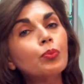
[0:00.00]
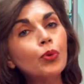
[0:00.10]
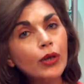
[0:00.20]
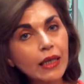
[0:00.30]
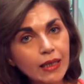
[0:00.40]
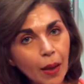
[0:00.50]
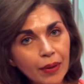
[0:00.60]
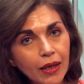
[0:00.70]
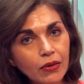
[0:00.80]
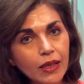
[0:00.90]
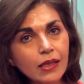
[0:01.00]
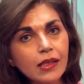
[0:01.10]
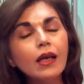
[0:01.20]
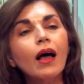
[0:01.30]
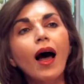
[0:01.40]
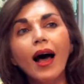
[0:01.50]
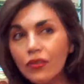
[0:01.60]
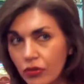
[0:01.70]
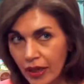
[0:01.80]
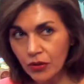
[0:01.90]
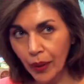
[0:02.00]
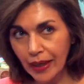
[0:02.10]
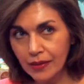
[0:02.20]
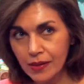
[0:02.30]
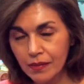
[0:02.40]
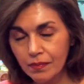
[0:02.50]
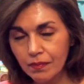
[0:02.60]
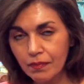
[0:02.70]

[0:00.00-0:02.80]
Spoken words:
broken capillaries, and thread veins.